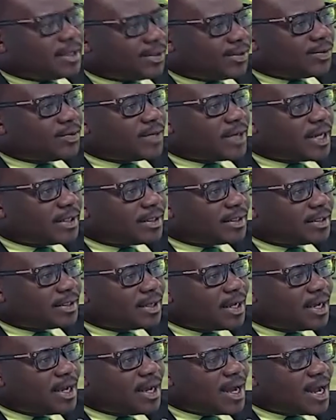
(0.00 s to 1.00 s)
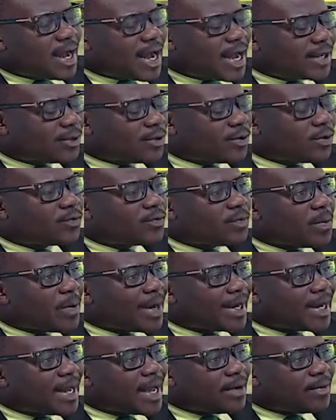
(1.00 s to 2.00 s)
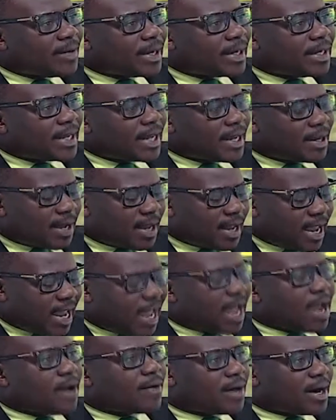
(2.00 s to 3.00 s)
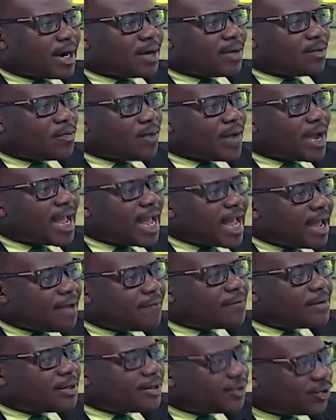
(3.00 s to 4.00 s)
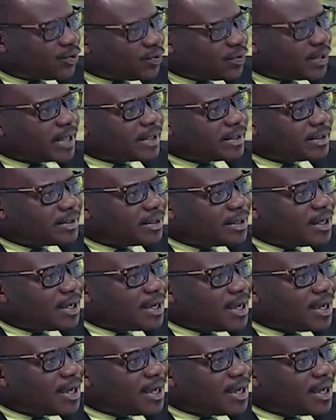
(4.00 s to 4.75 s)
the students. Yeah. I thought we were now in the era where yeah. every student